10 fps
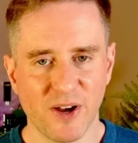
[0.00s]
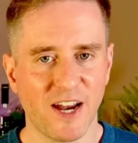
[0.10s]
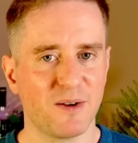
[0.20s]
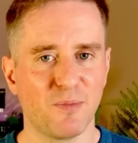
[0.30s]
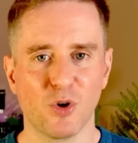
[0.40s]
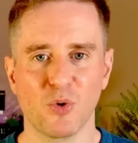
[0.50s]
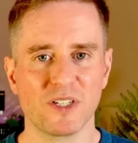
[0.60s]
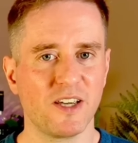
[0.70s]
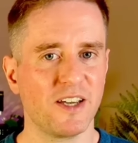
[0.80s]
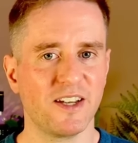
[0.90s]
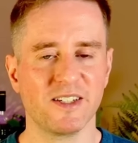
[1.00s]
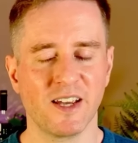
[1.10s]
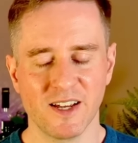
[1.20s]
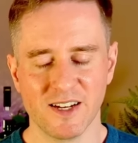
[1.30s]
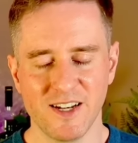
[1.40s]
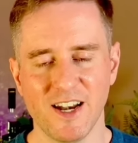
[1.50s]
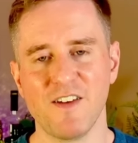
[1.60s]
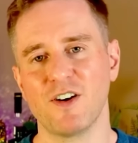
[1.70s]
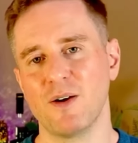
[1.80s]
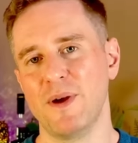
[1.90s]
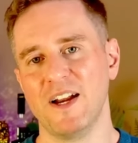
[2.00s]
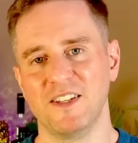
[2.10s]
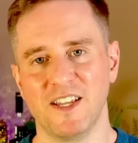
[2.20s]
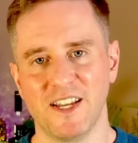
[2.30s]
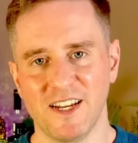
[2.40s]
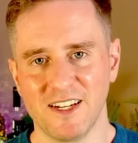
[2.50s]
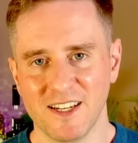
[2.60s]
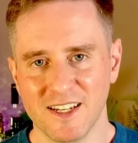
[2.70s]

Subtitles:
And more whiskey is never a bad thing.